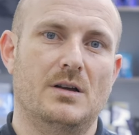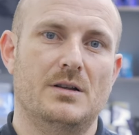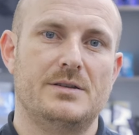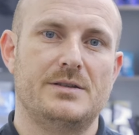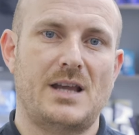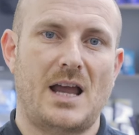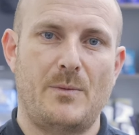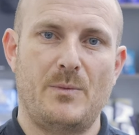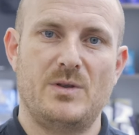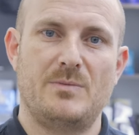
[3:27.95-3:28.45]

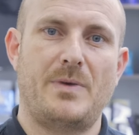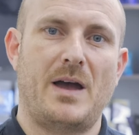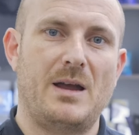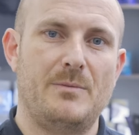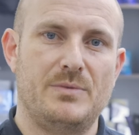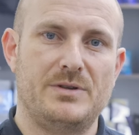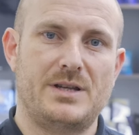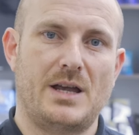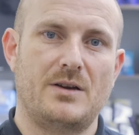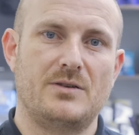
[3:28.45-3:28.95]
Same with
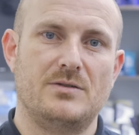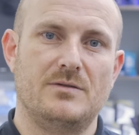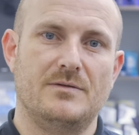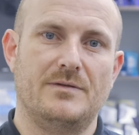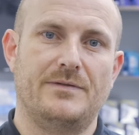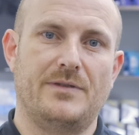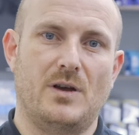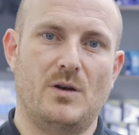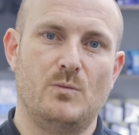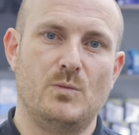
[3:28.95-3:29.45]
paint
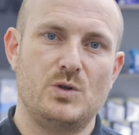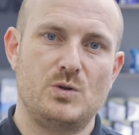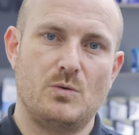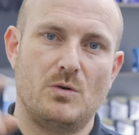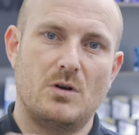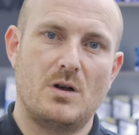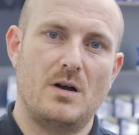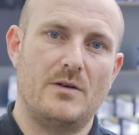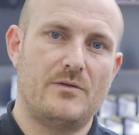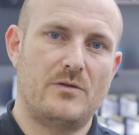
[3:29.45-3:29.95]
protection film, which
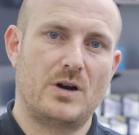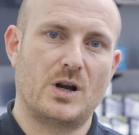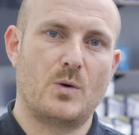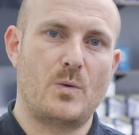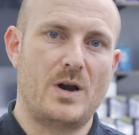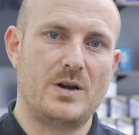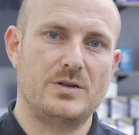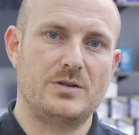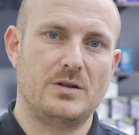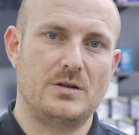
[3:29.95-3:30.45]
will cover a
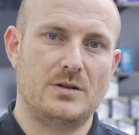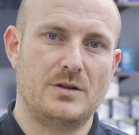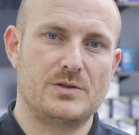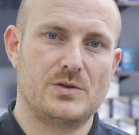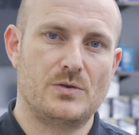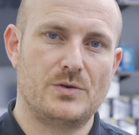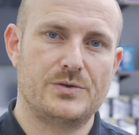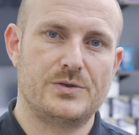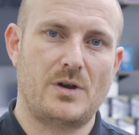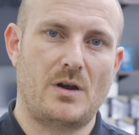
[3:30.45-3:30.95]
question
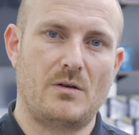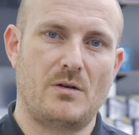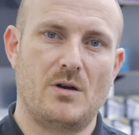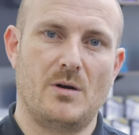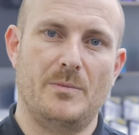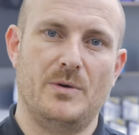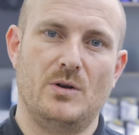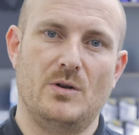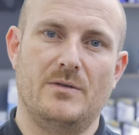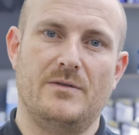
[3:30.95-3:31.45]
that's also
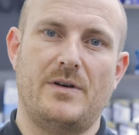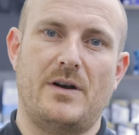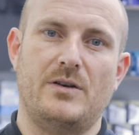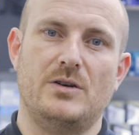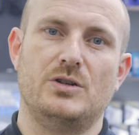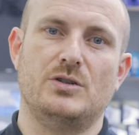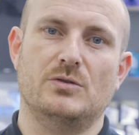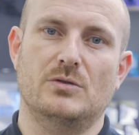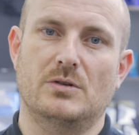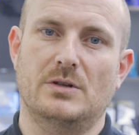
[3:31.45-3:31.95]
coming up
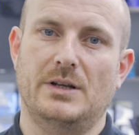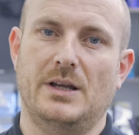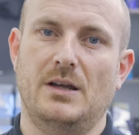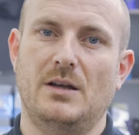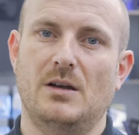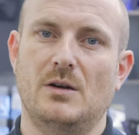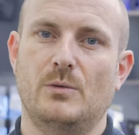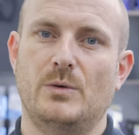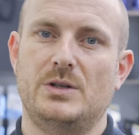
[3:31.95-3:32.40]
very shortly,